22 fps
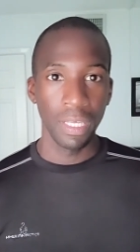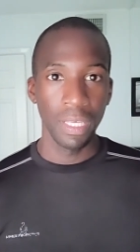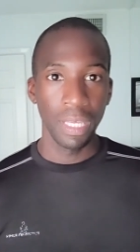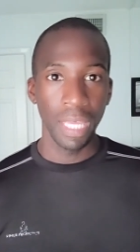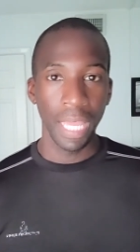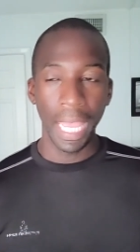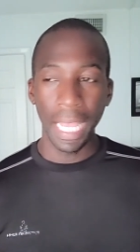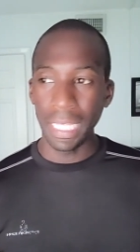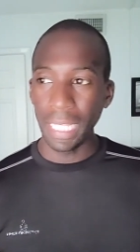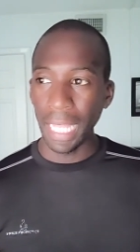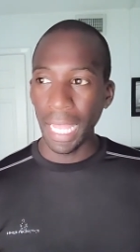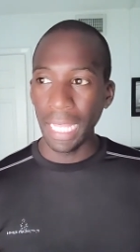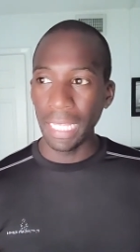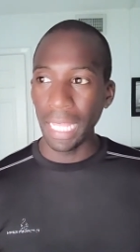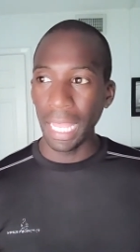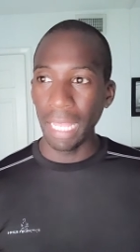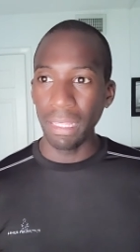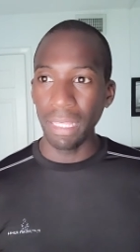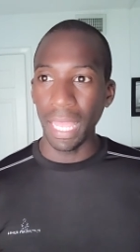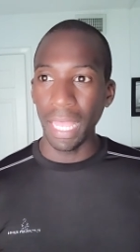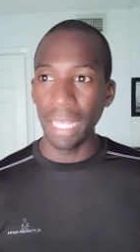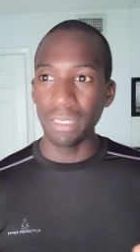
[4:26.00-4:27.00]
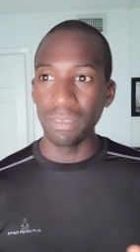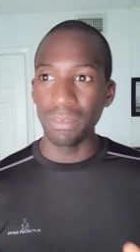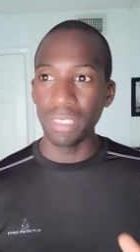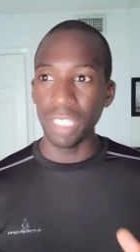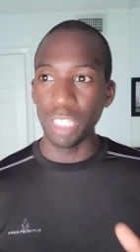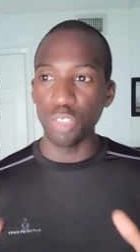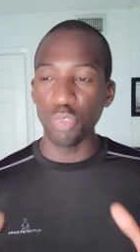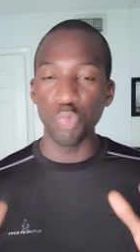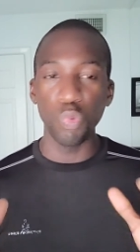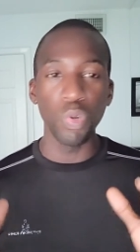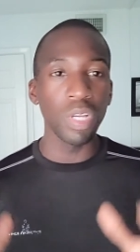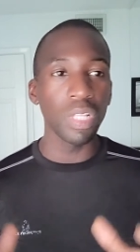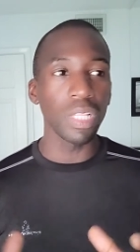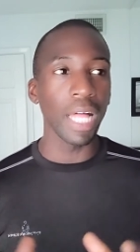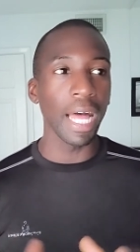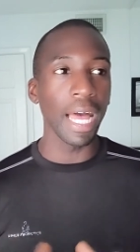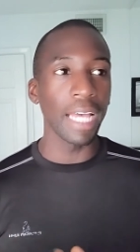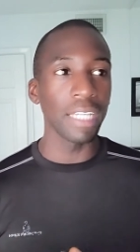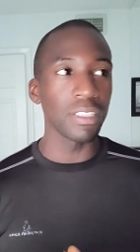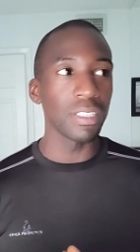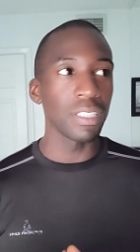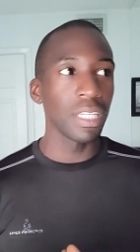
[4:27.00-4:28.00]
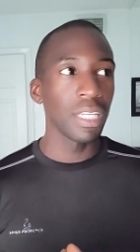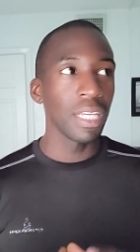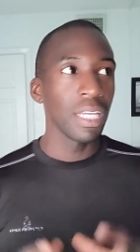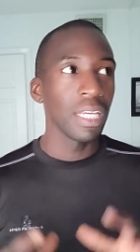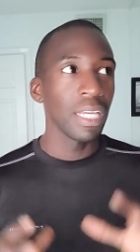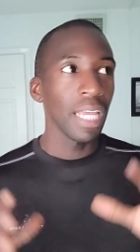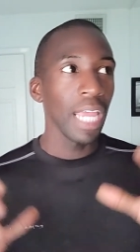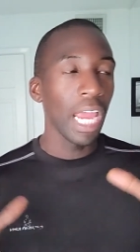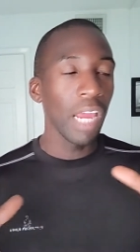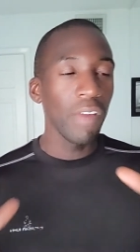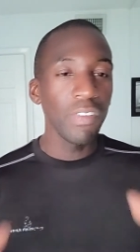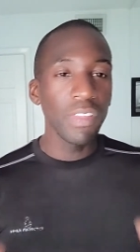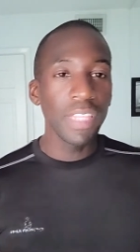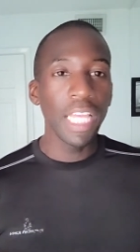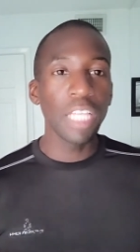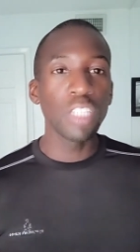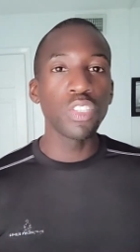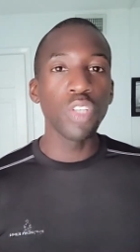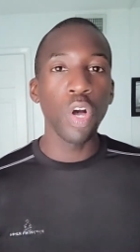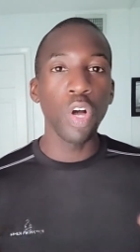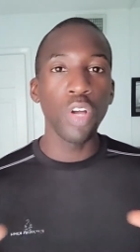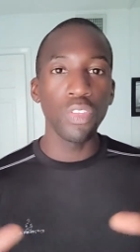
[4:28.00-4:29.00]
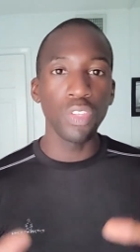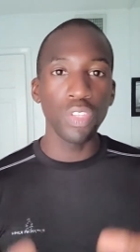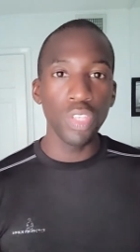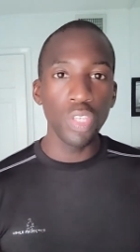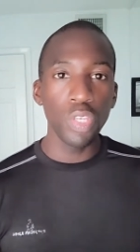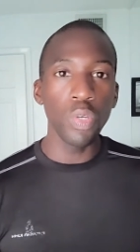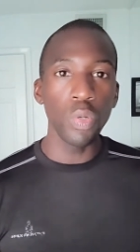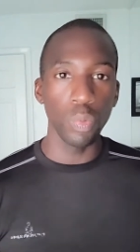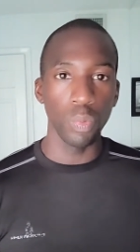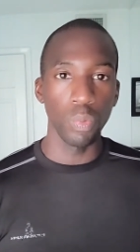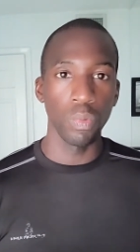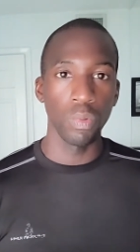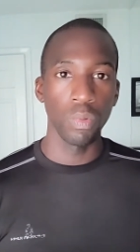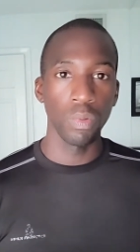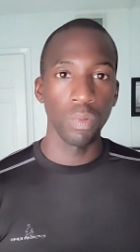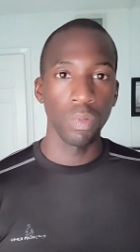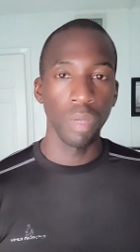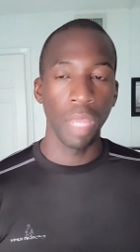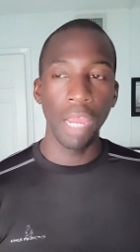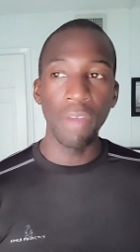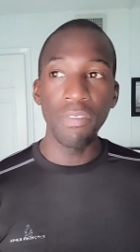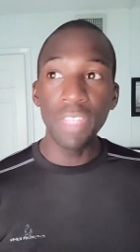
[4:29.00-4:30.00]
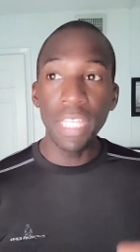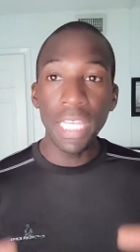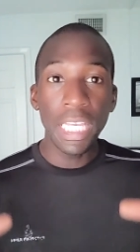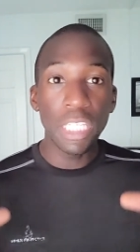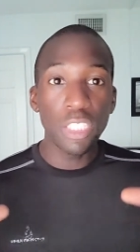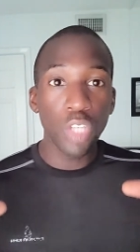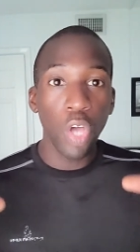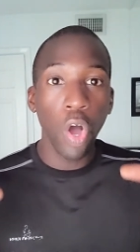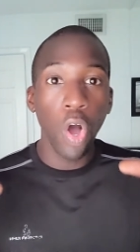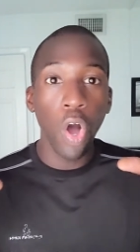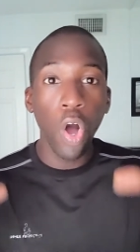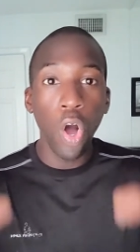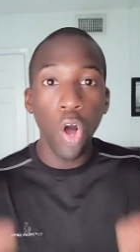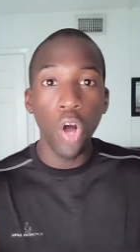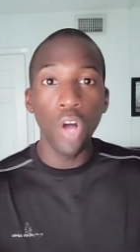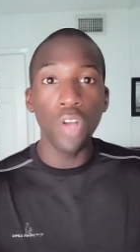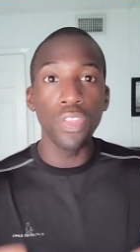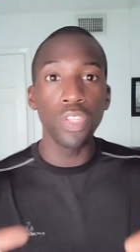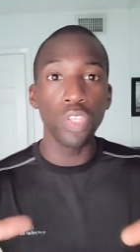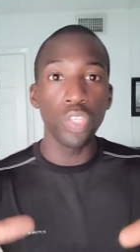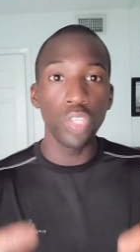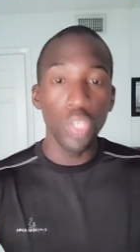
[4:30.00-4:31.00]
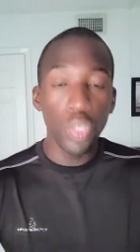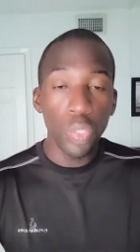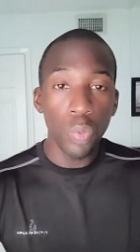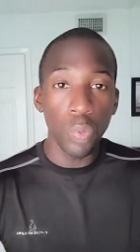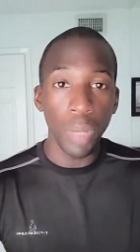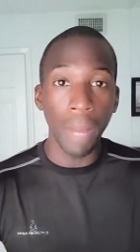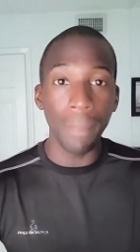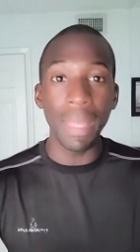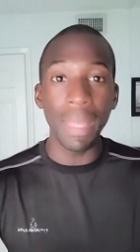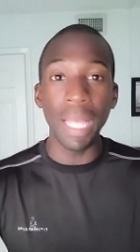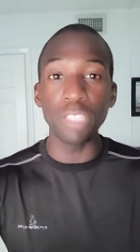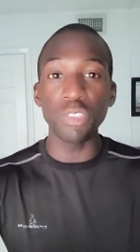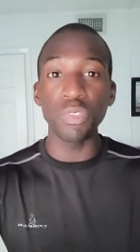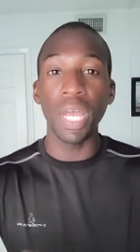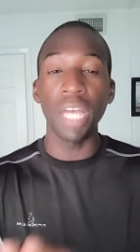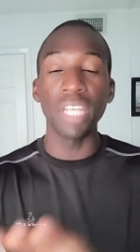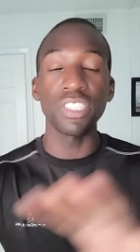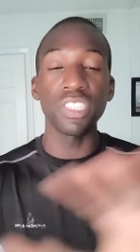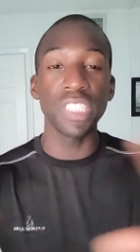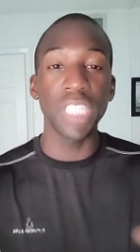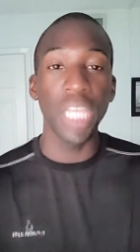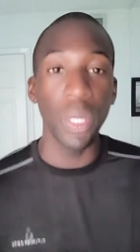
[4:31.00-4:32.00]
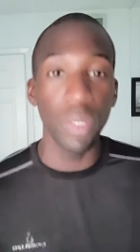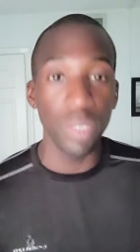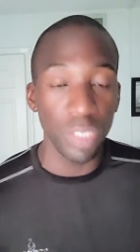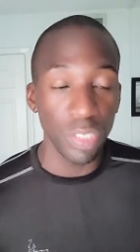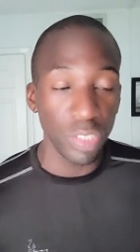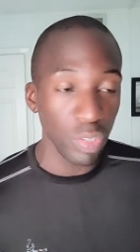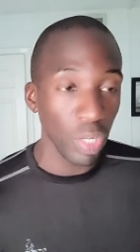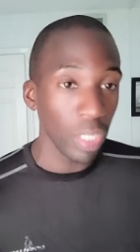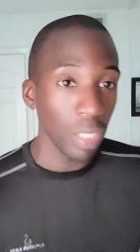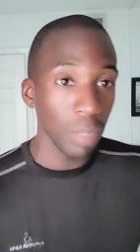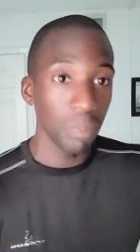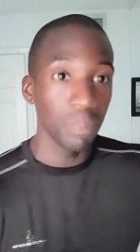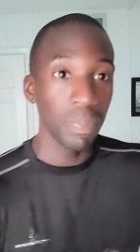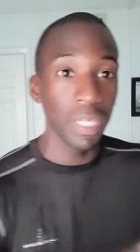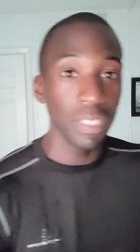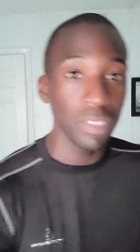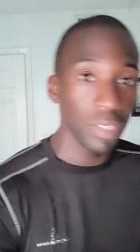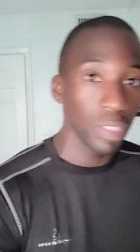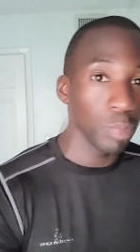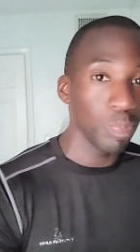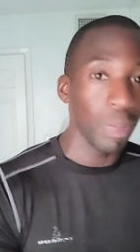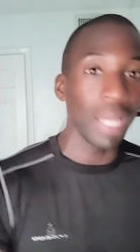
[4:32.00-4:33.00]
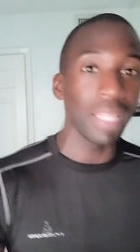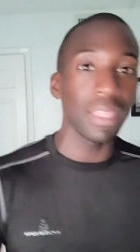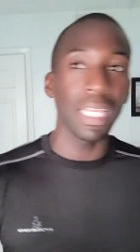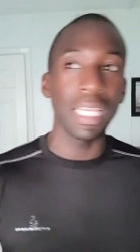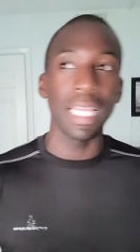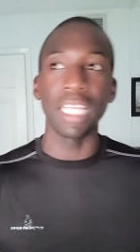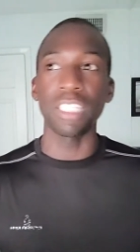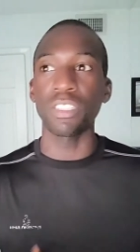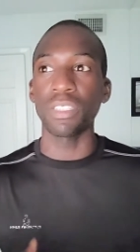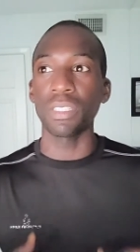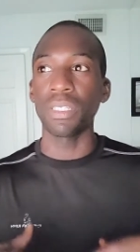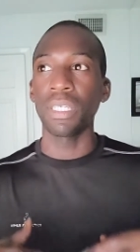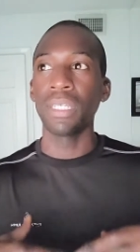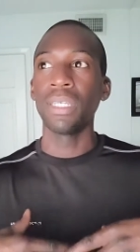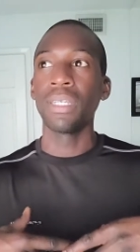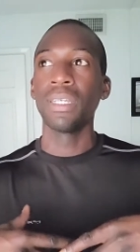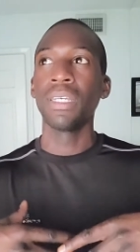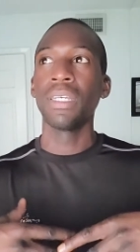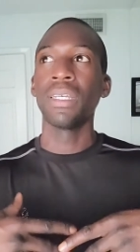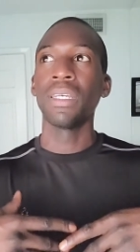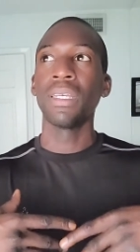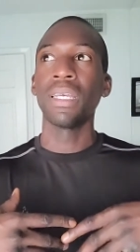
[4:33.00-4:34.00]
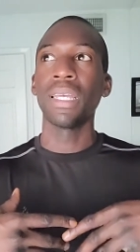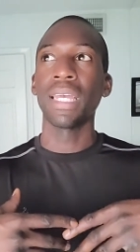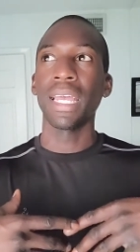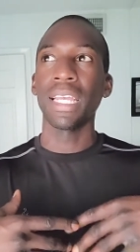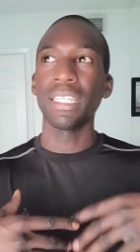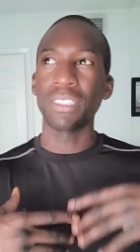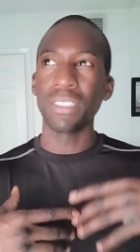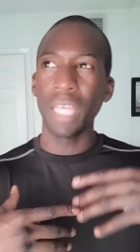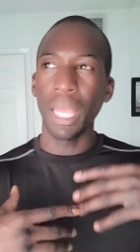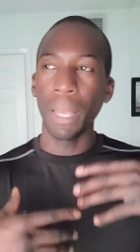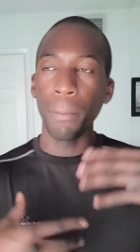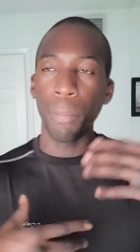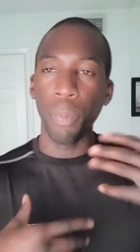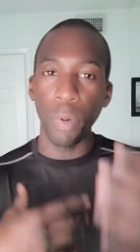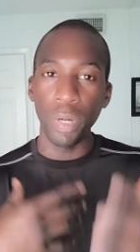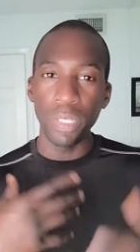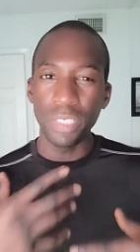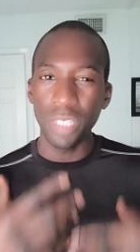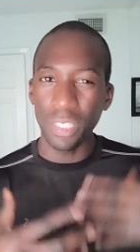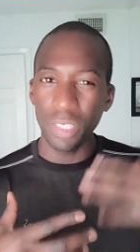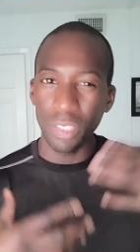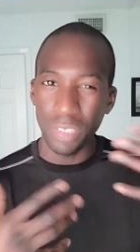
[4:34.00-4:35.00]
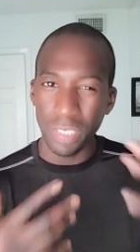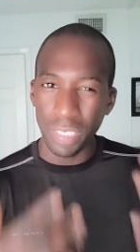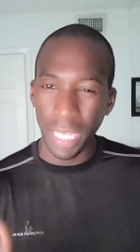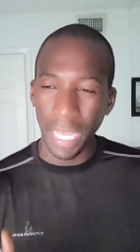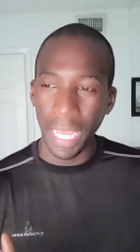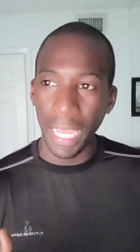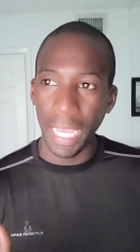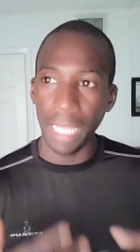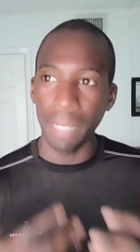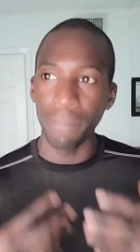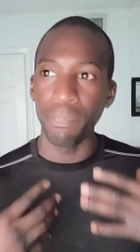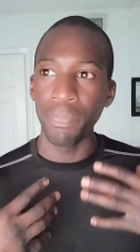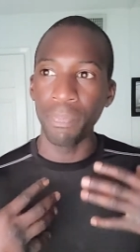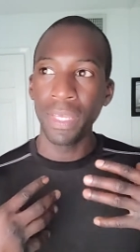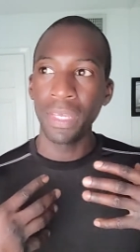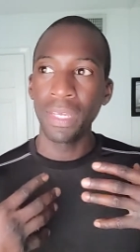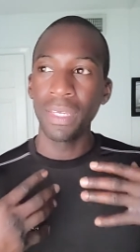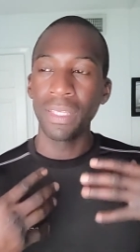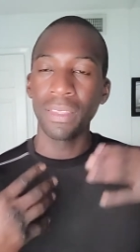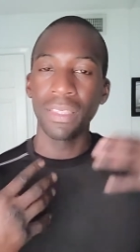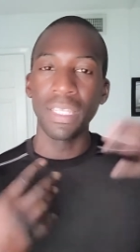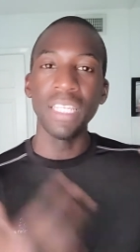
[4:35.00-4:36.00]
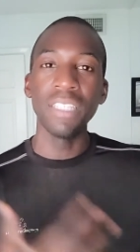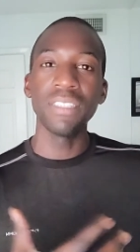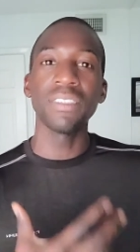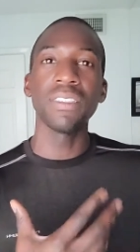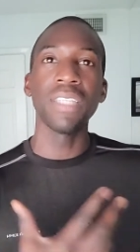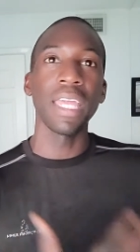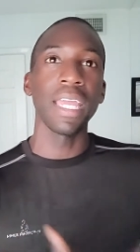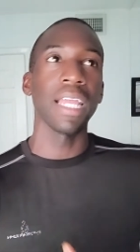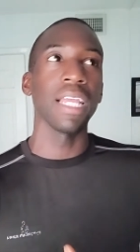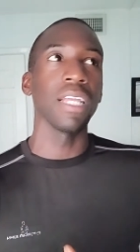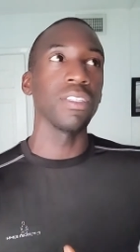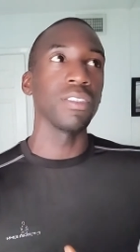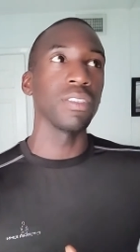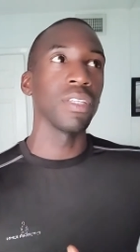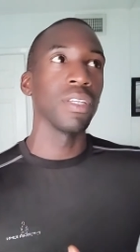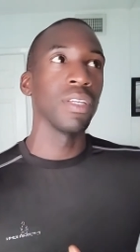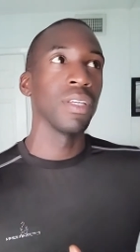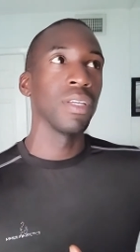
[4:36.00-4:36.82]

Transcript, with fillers: and and and and just realize everything's on you. Everything is on you. I'm not trying to scare you to start a business, but I think it's it's important to understand these things